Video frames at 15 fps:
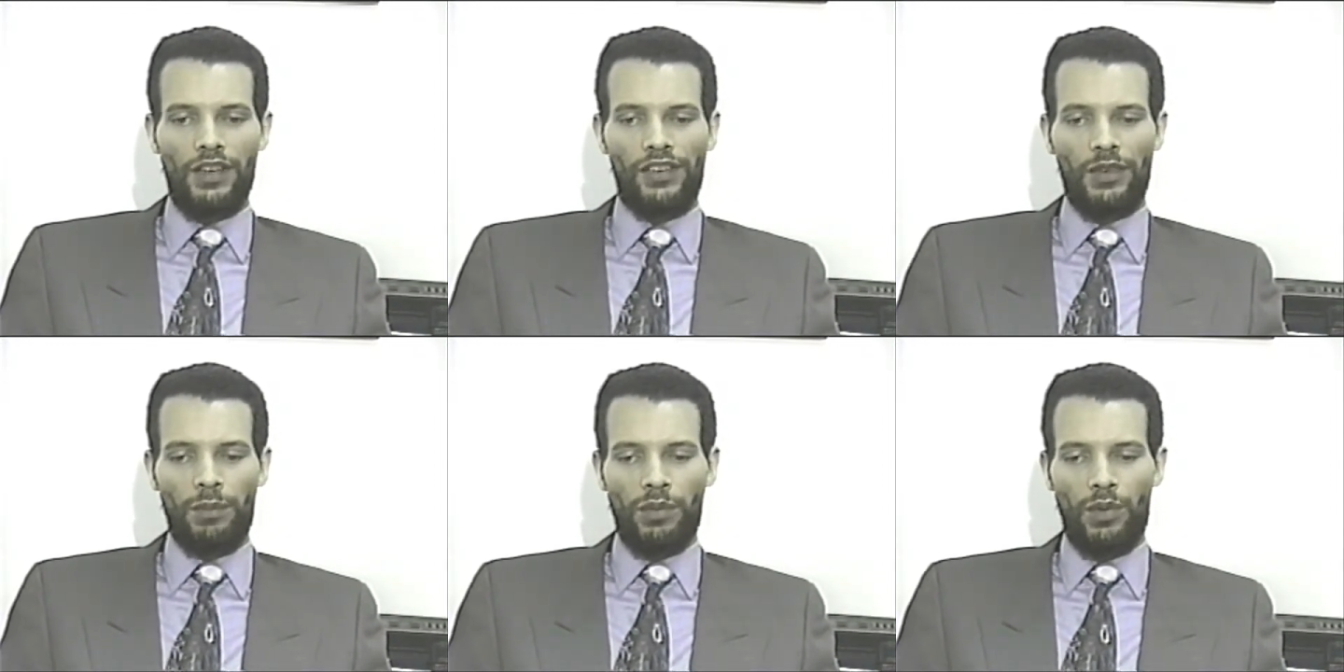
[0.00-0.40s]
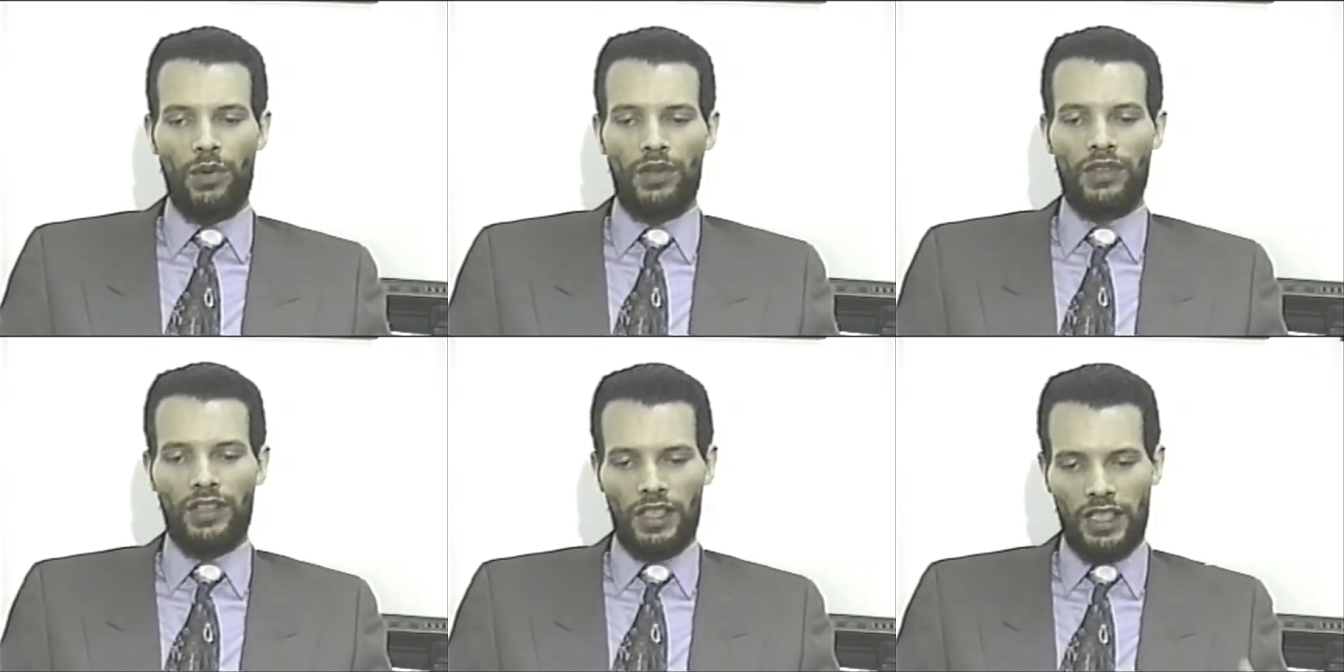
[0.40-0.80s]
It is
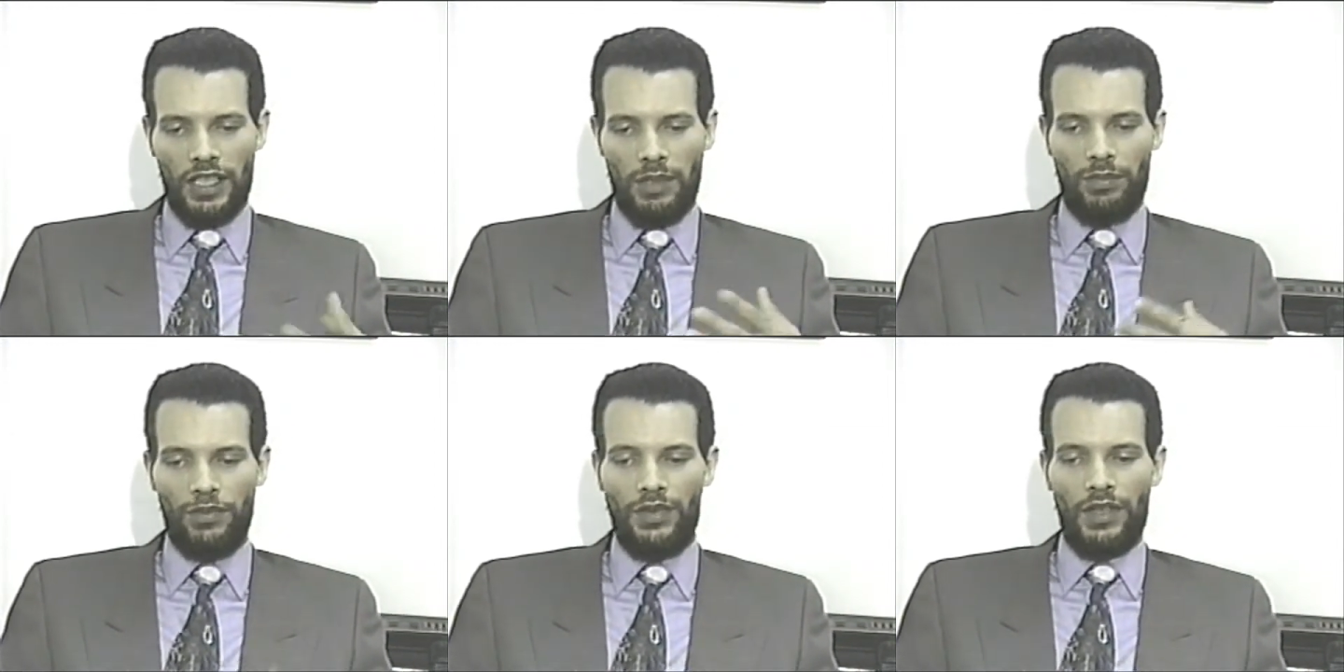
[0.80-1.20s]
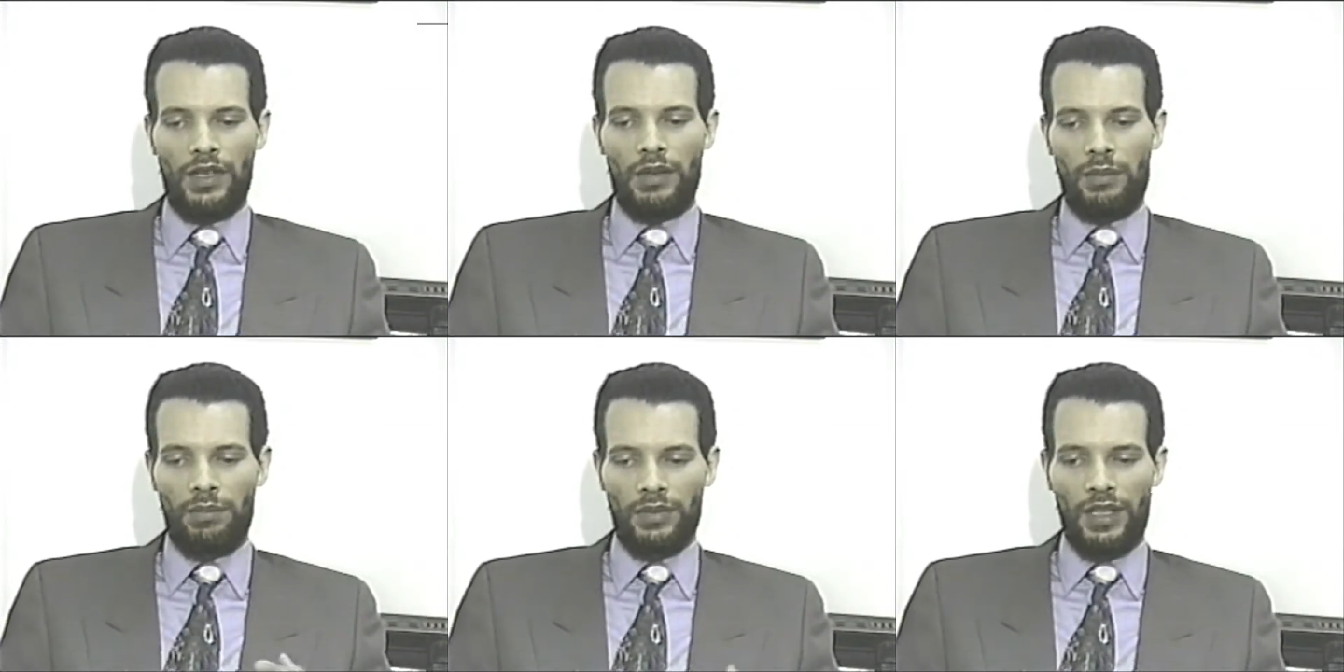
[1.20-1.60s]
important to keep
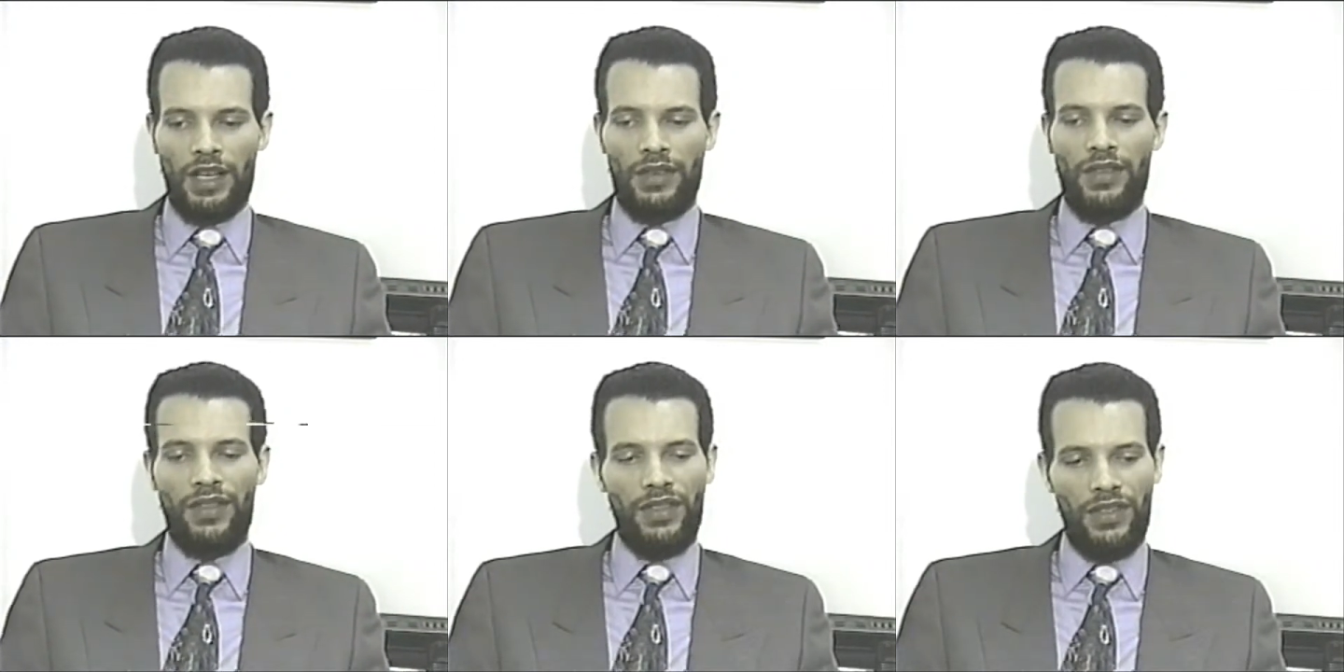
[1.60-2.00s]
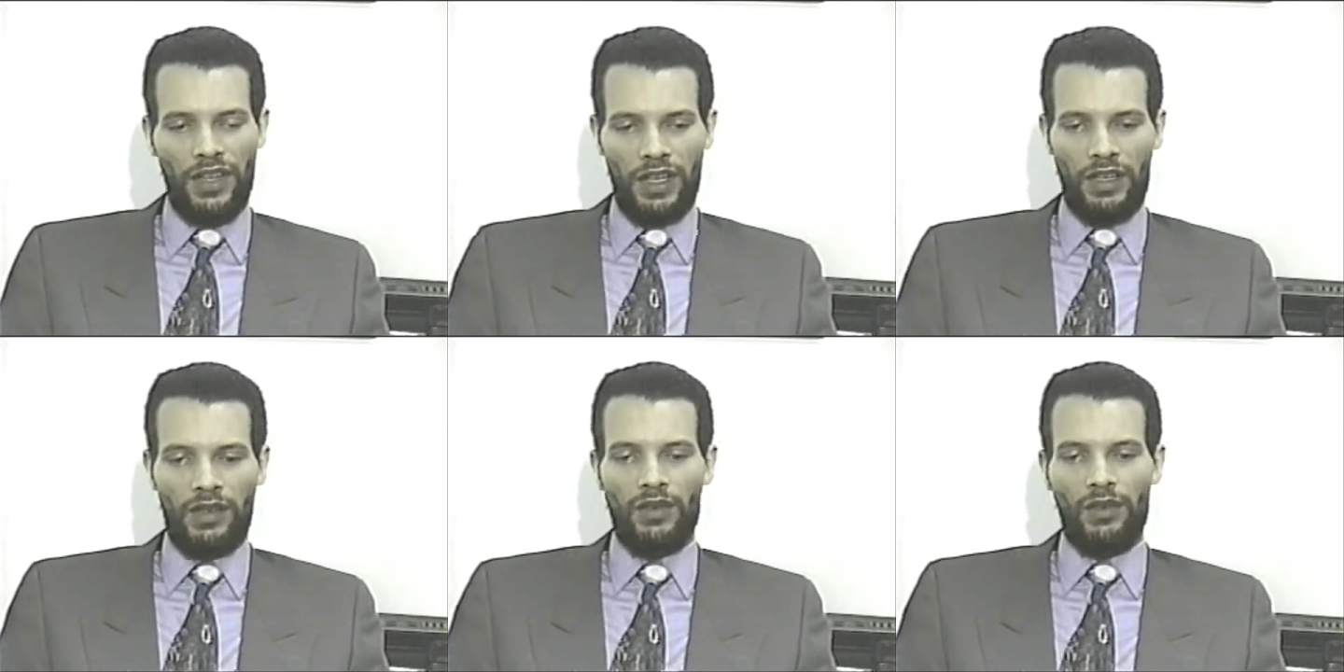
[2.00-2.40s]
the blood
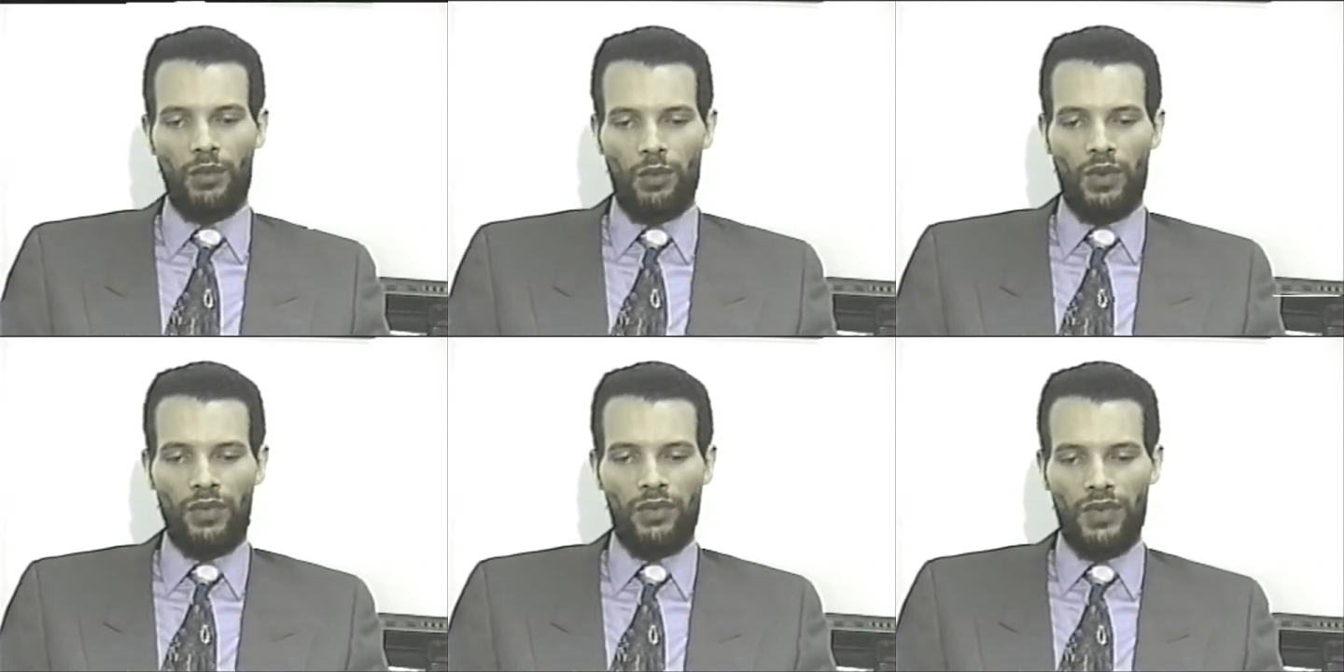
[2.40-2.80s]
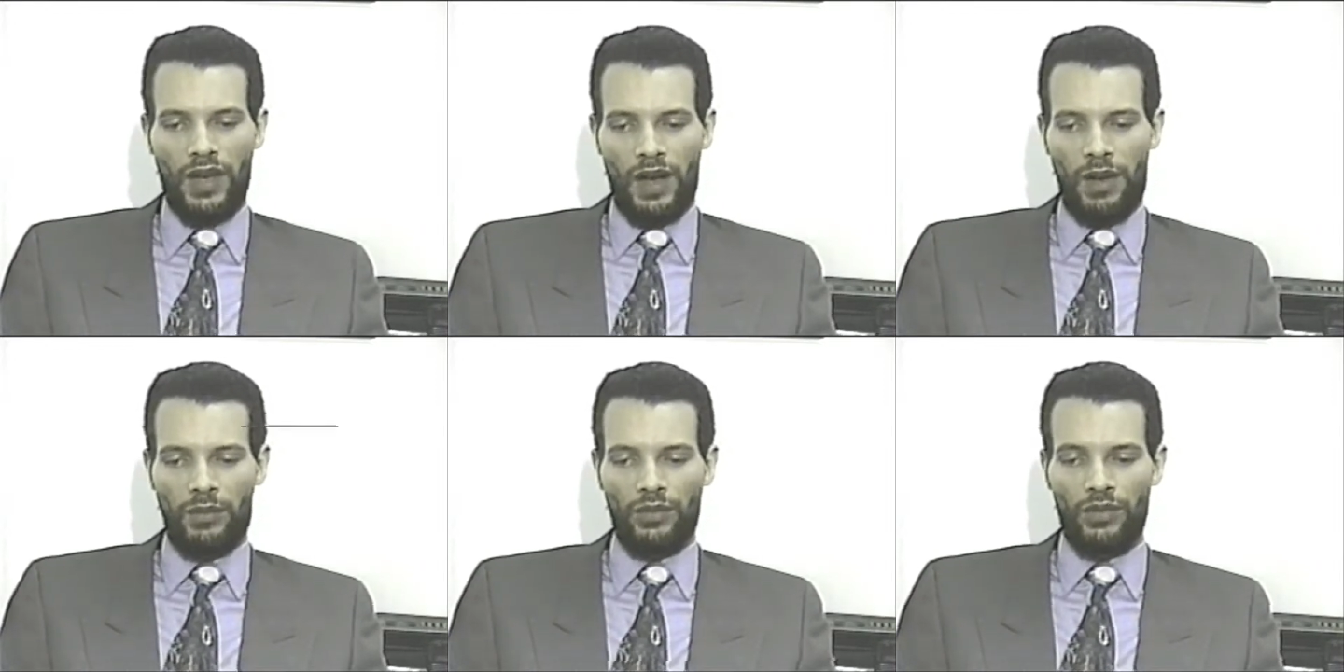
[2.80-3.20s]
thin
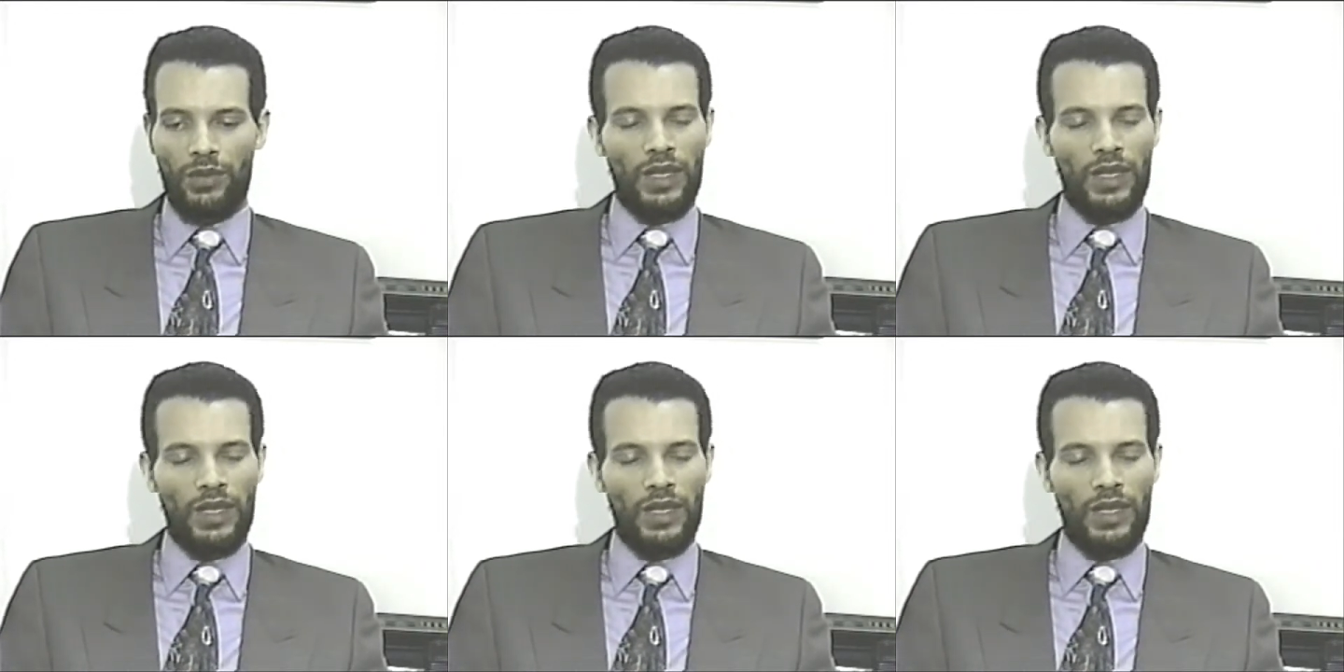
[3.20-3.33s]
with um,